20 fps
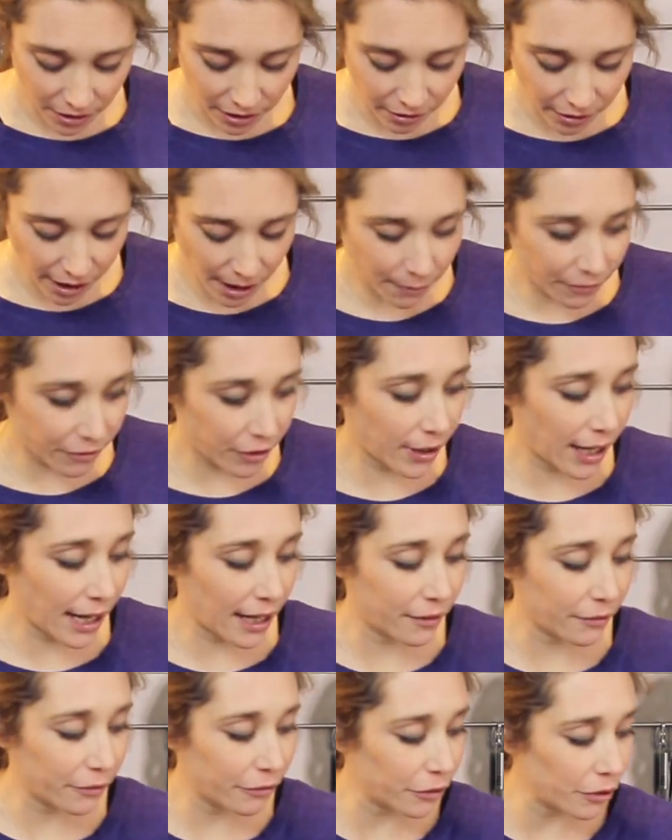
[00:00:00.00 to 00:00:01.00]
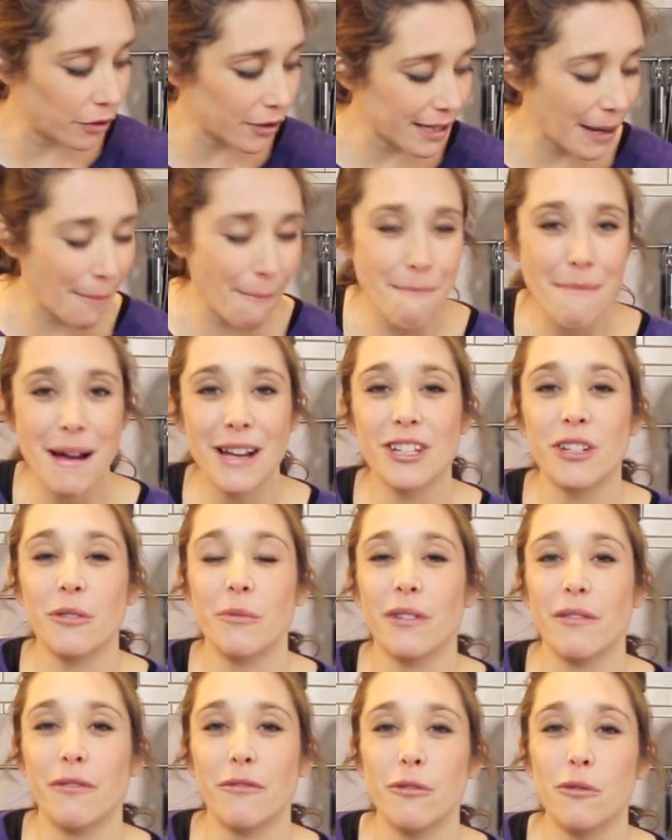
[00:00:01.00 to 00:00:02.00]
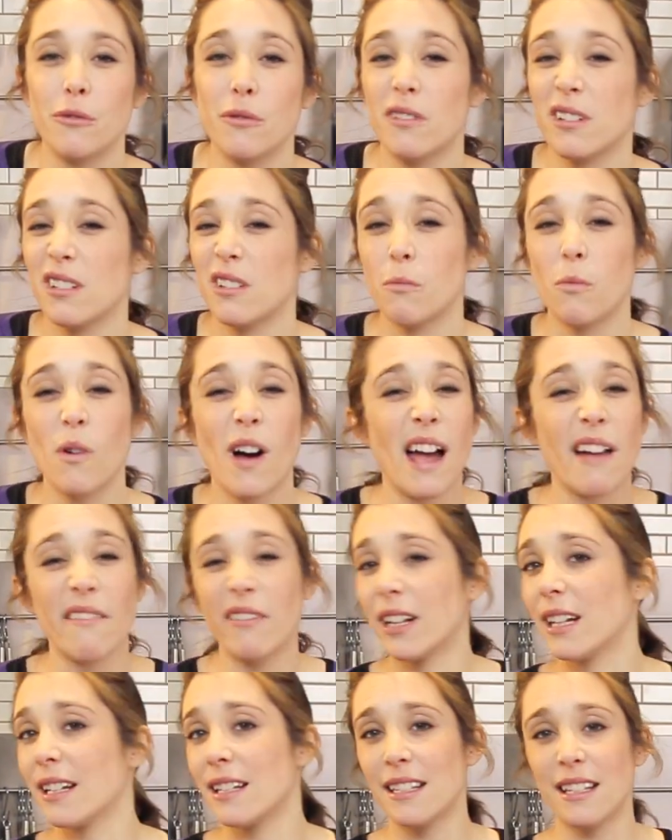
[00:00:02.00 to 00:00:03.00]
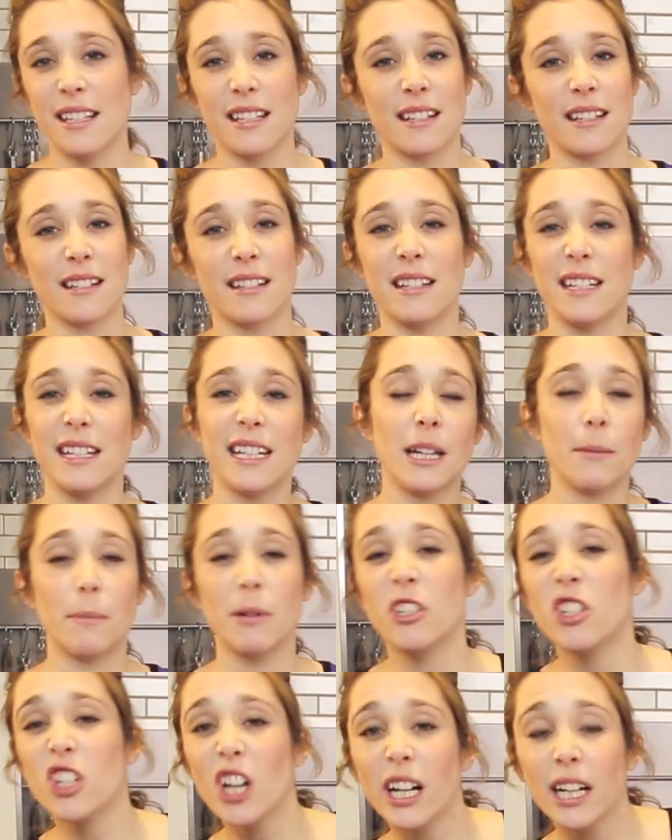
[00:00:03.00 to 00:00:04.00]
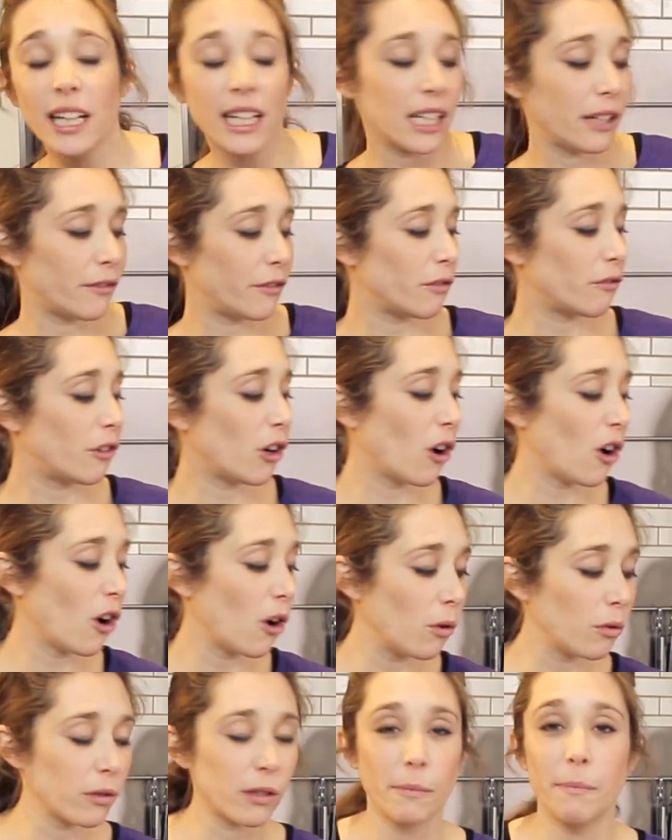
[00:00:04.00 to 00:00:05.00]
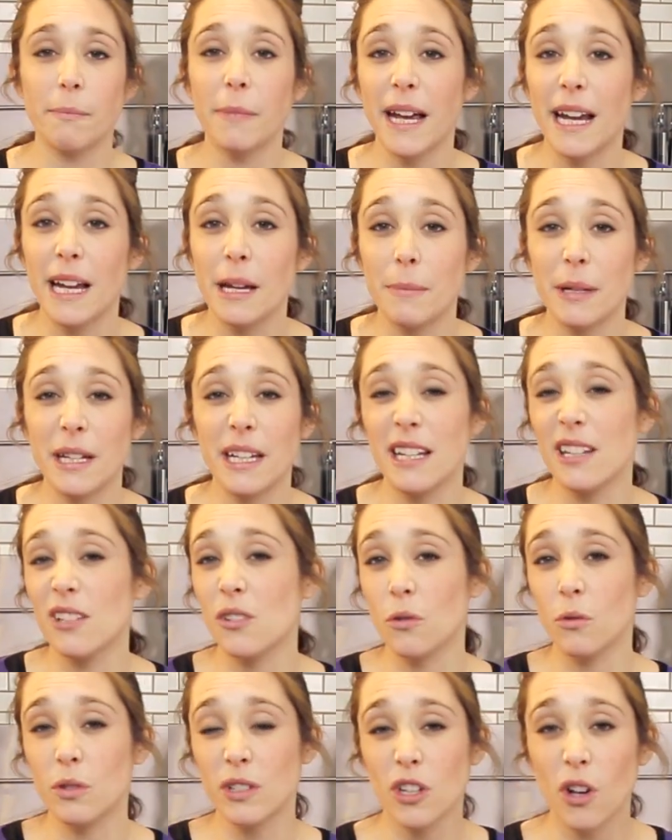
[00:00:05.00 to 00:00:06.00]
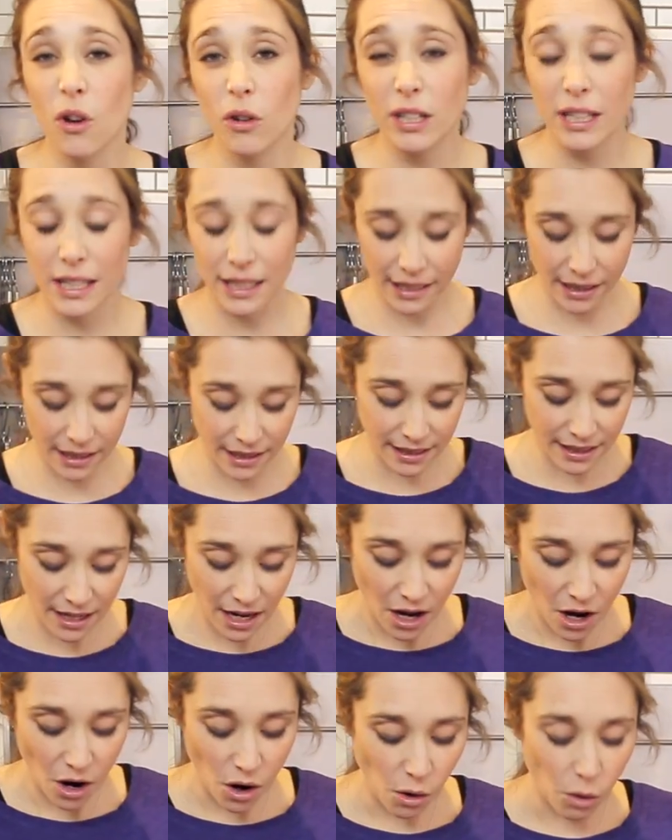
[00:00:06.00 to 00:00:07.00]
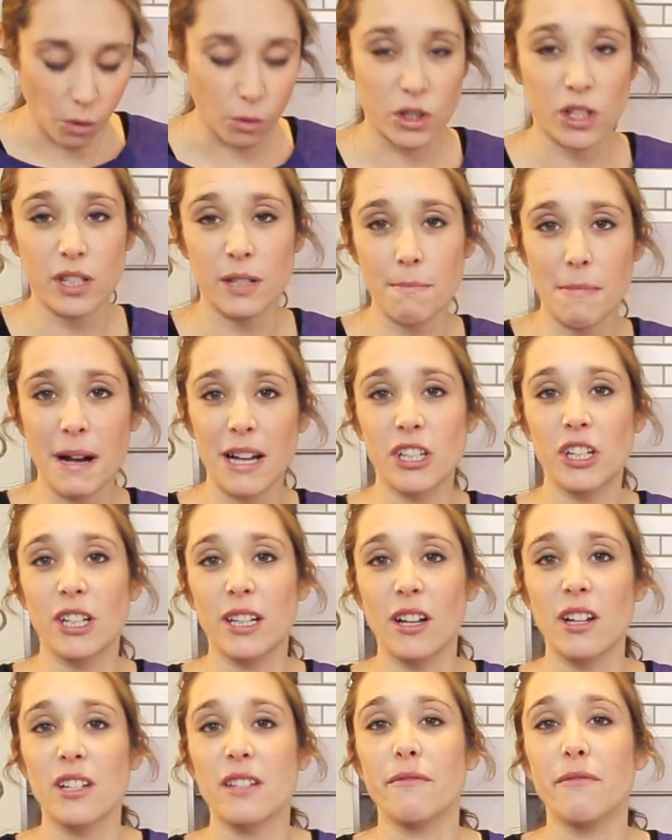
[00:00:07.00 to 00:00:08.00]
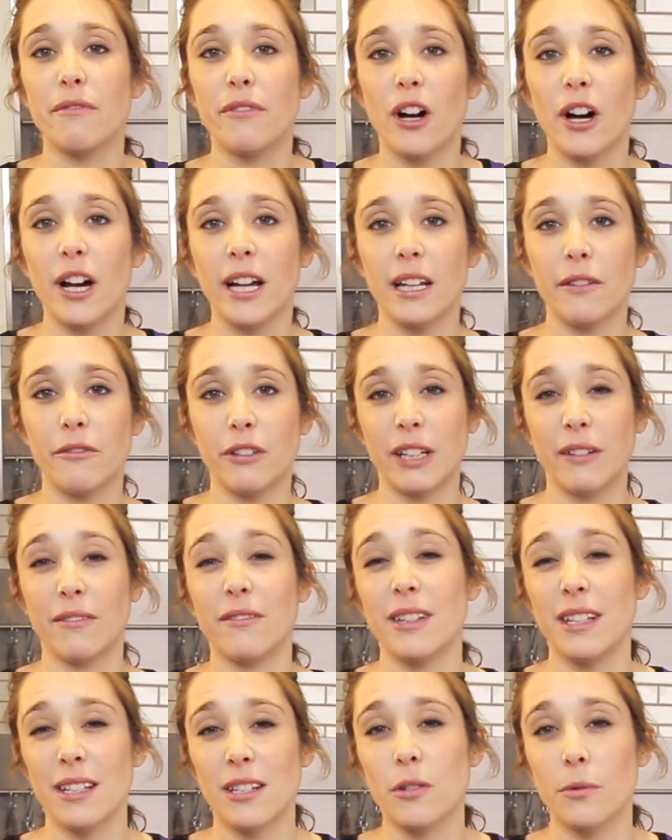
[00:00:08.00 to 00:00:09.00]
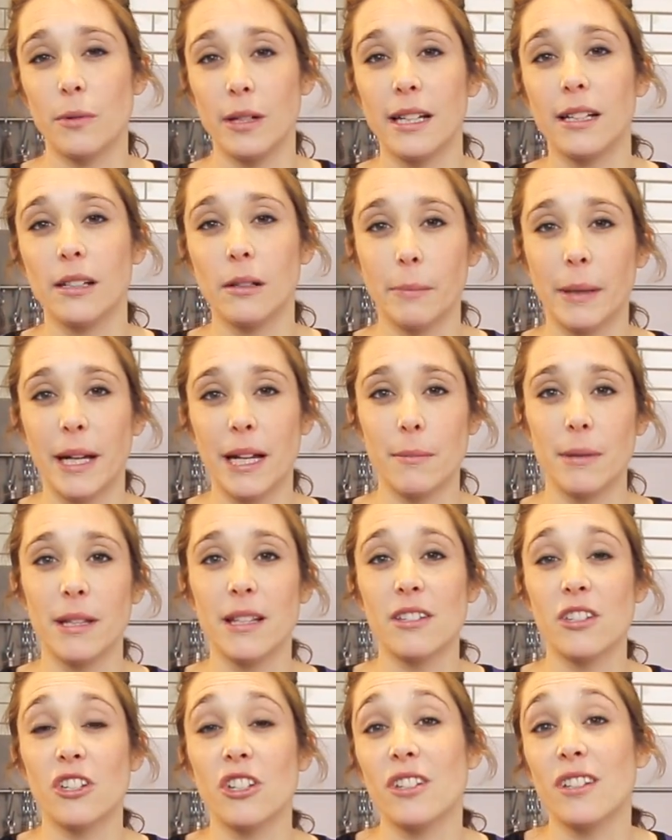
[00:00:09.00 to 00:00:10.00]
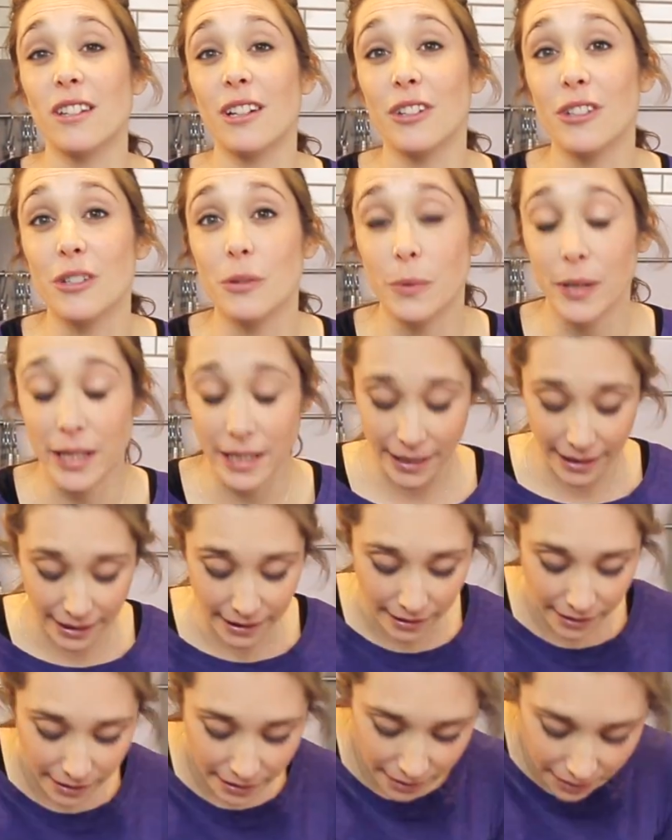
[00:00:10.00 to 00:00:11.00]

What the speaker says: going to grab a few handfuls and mash it with a fork to whatever consistency. Keep it chunky if you've got older babies or toddlers, or just mash it nice and fine if you're giving this to a little baby that's just started weaning.